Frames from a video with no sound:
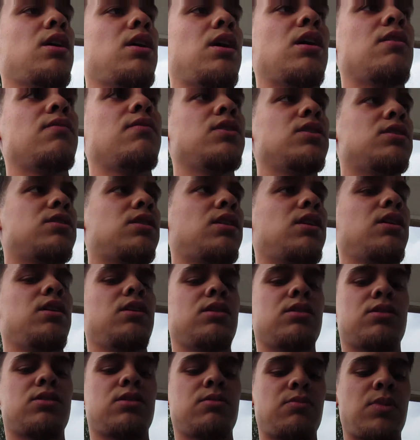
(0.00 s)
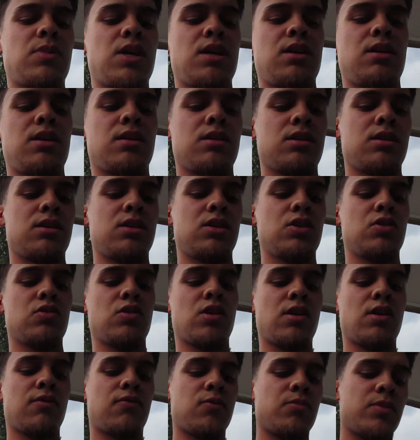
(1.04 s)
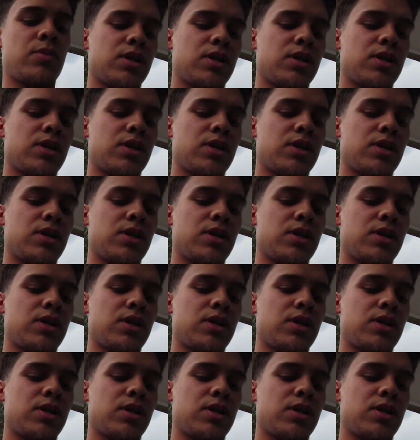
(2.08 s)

everything to make a grind for